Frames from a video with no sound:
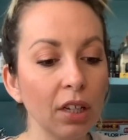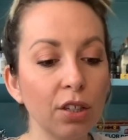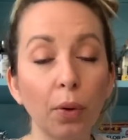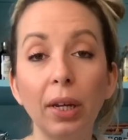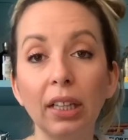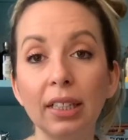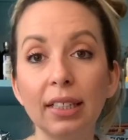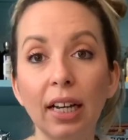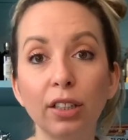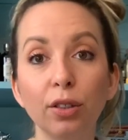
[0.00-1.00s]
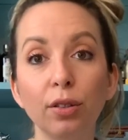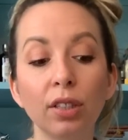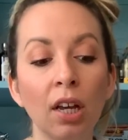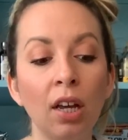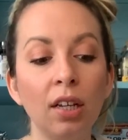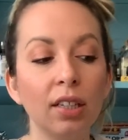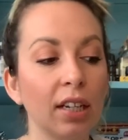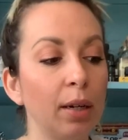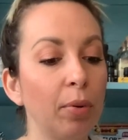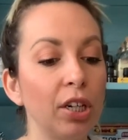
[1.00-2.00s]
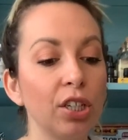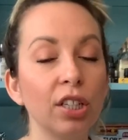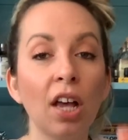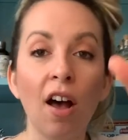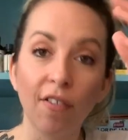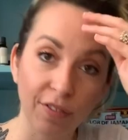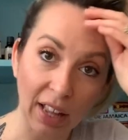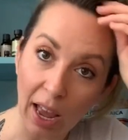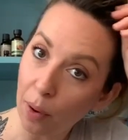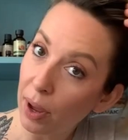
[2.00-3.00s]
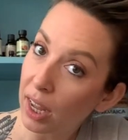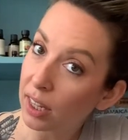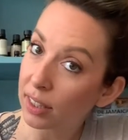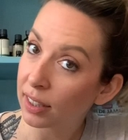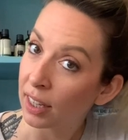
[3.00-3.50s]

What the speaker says: So healing tattoos, skin abrasions, flyaways.